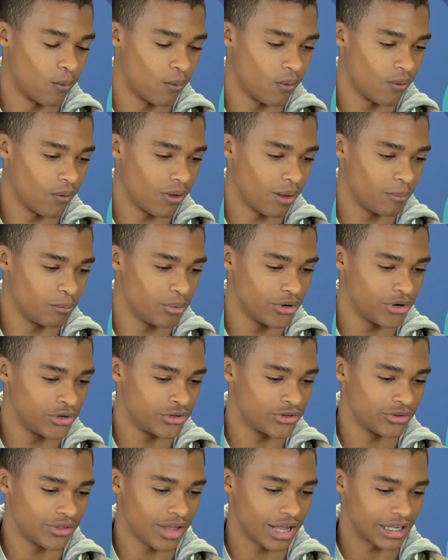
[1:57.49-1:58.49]
Well, I'm pretty
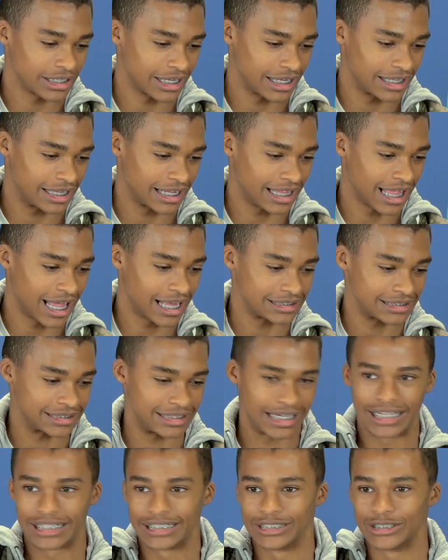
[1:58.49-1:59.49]
sure that's like the classic
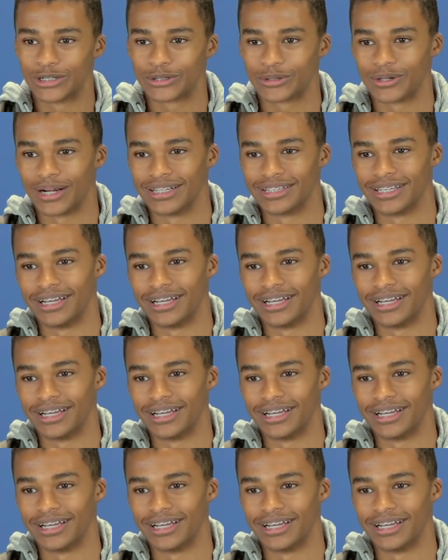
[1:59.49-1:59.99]
90s look right